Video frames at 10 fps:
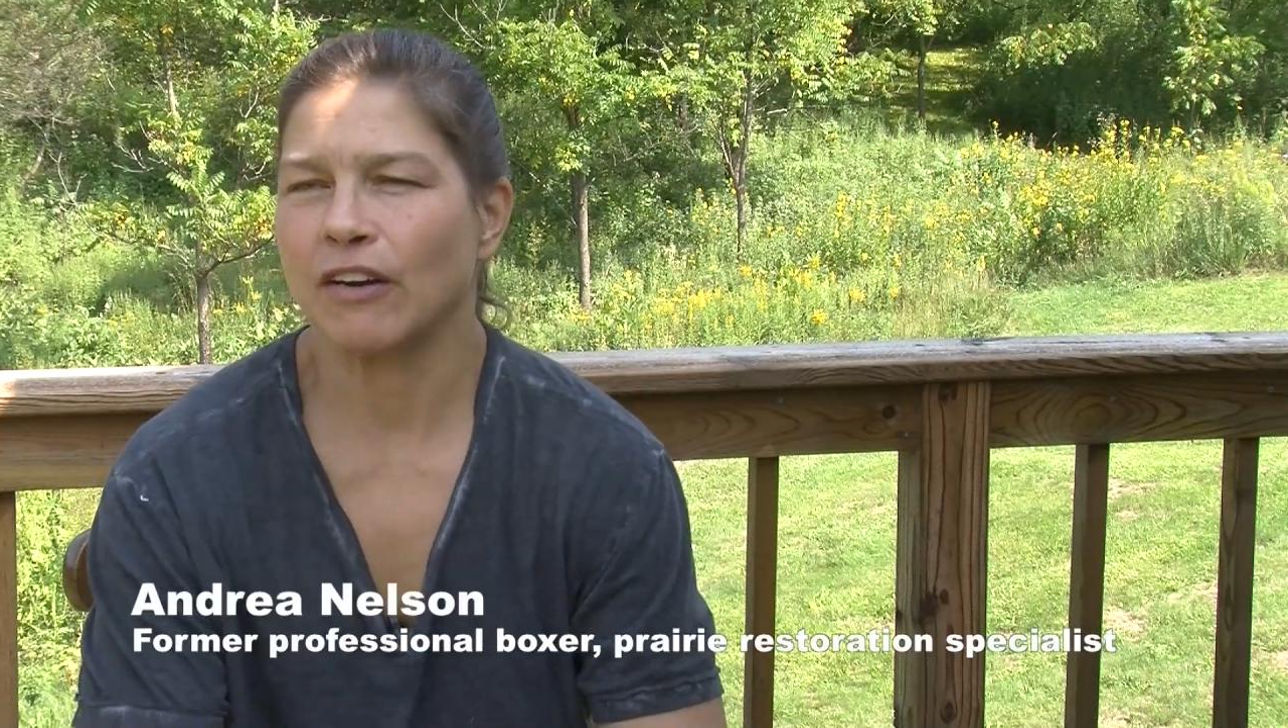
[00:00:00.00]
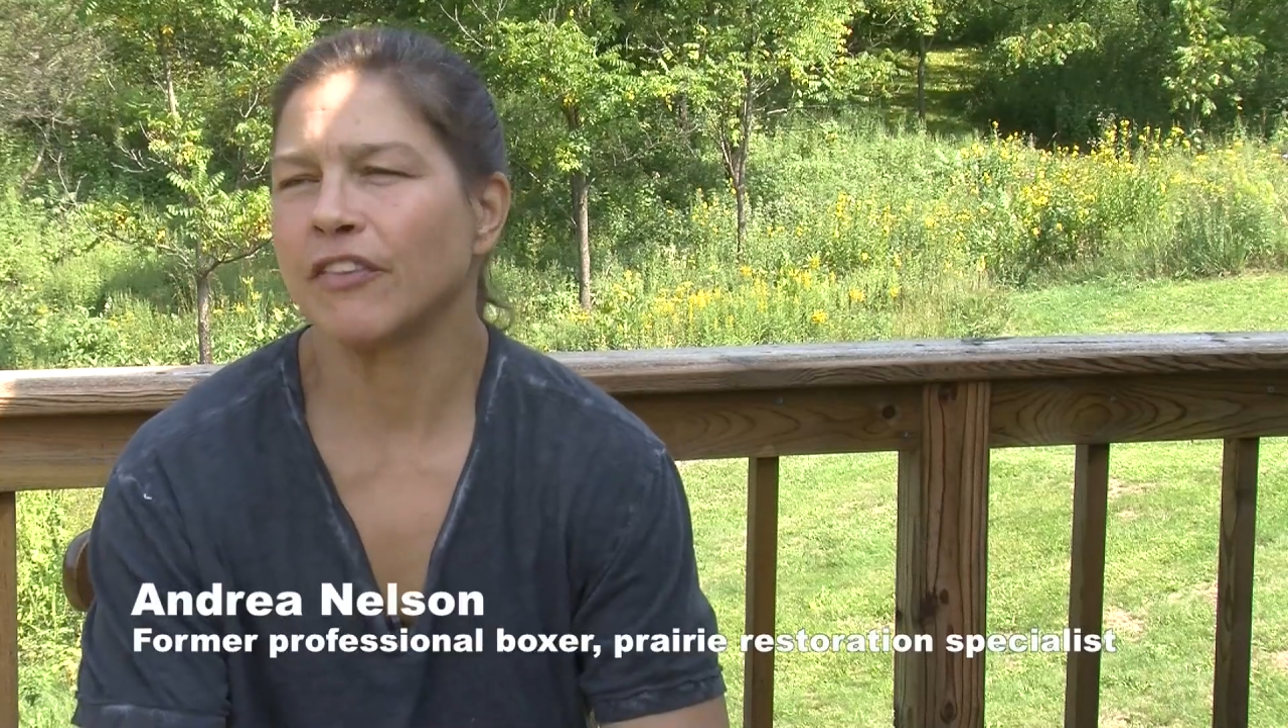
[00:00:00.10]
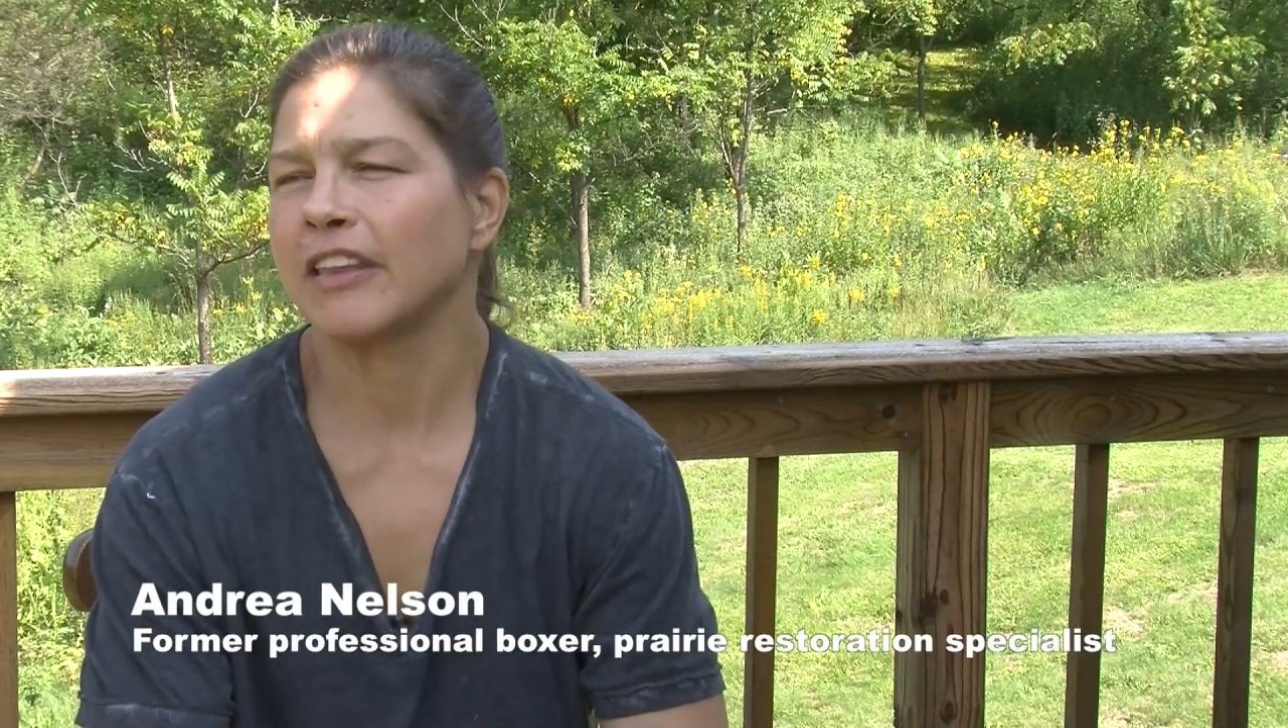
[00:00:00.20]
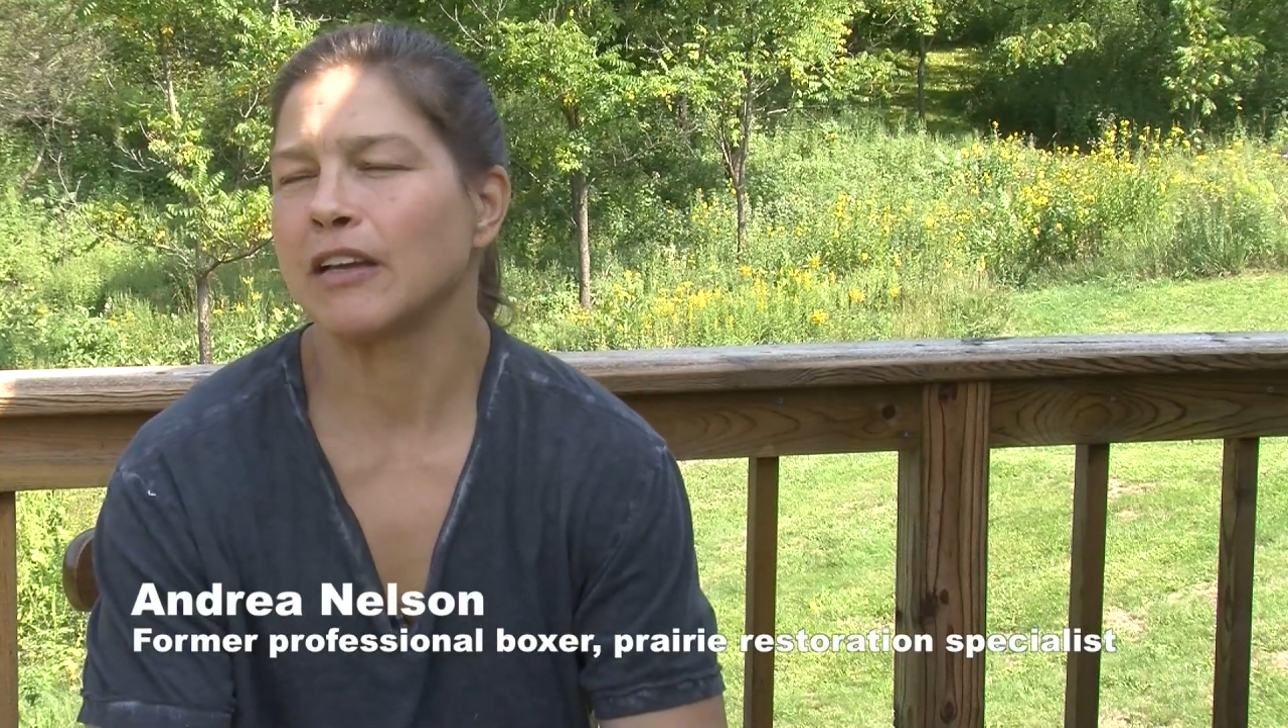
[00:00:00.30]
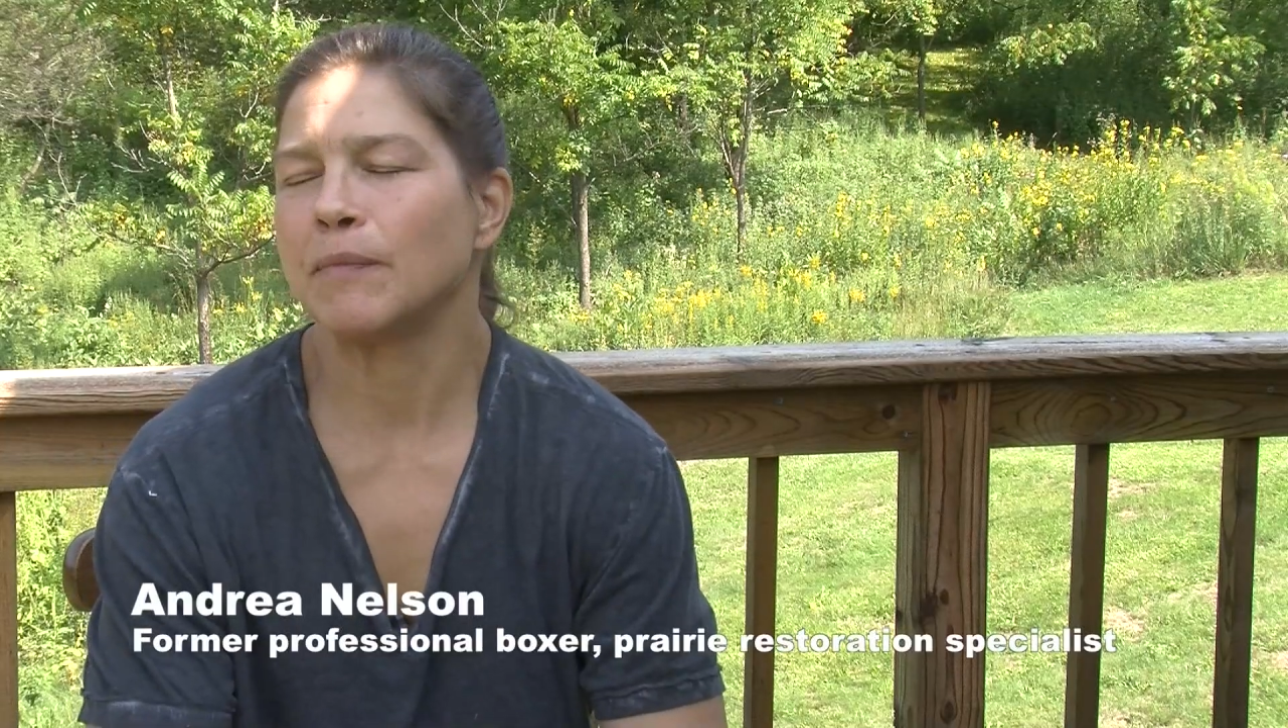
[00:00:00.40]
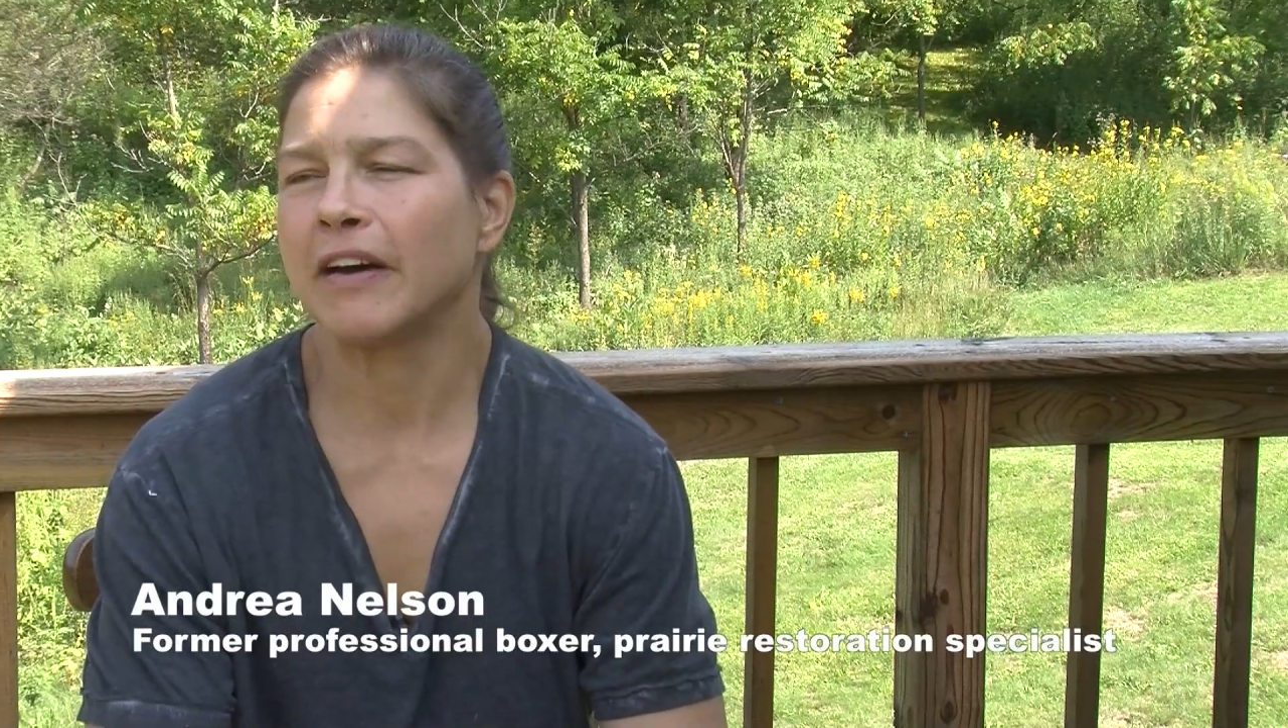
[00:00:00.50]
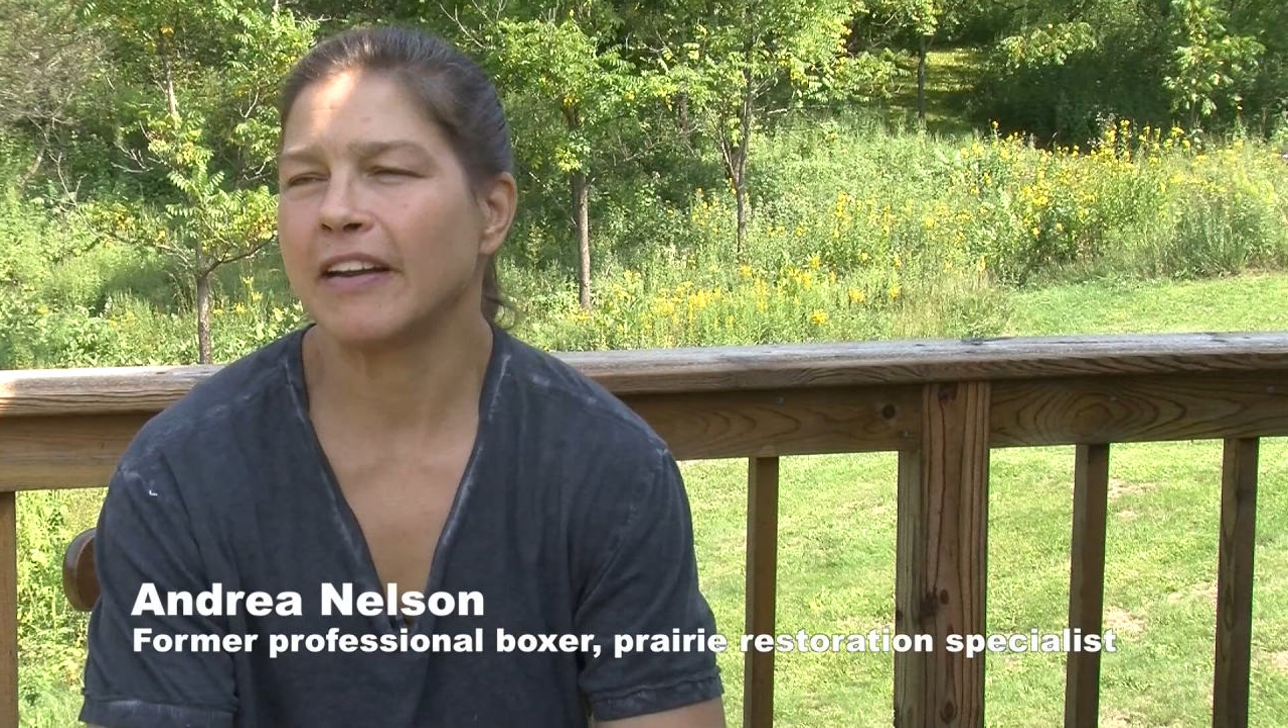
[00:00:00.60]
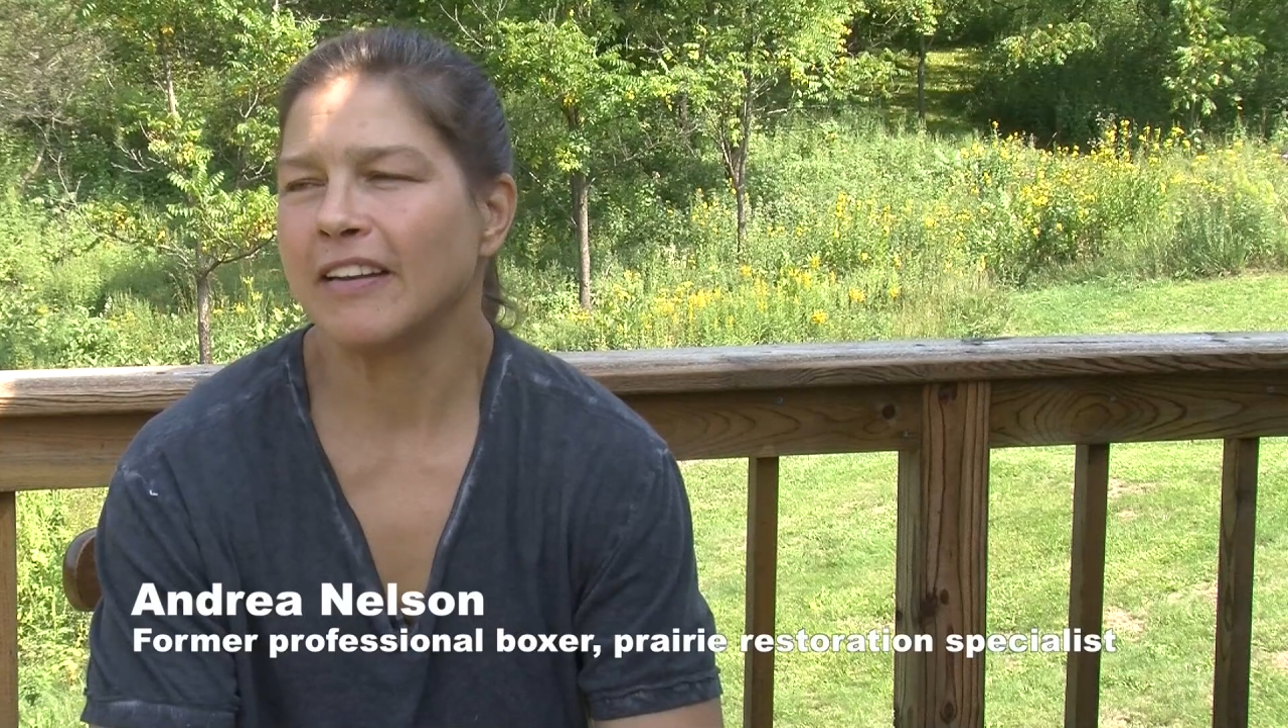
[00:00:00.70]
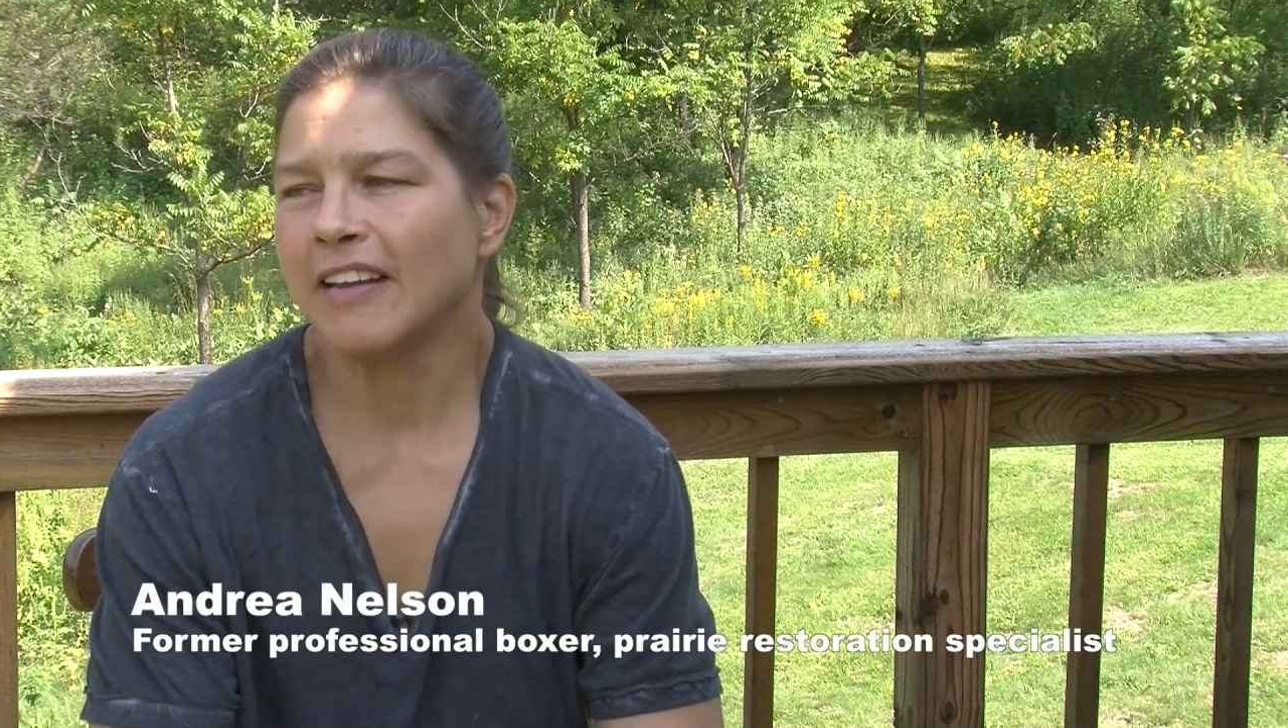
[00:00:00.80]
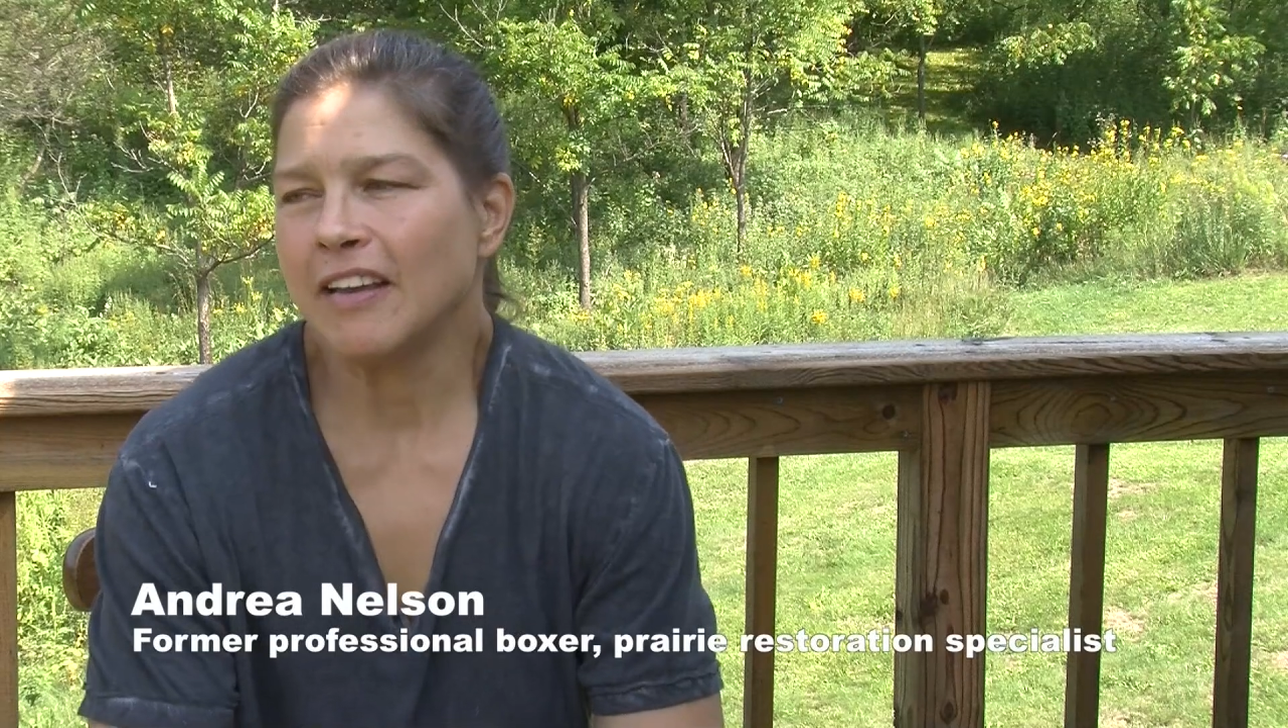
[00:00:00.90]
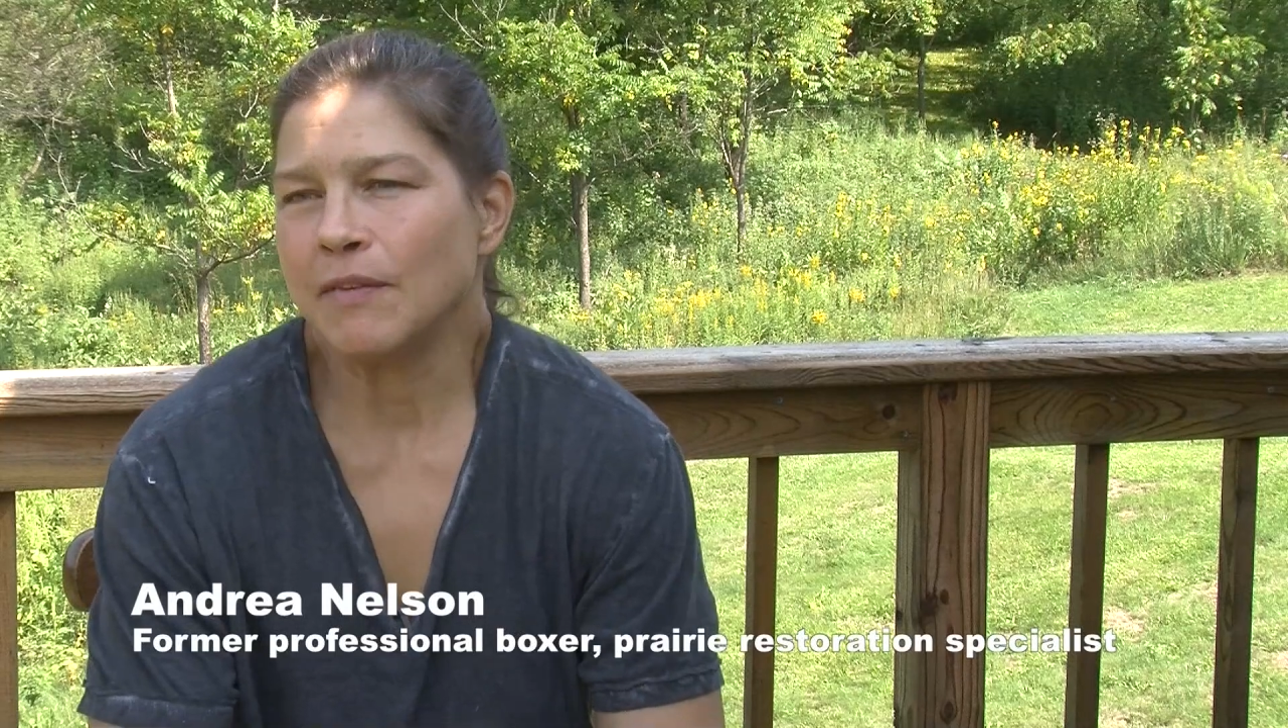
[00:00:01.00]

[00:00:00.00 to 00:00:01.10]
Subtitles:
I don't think about it,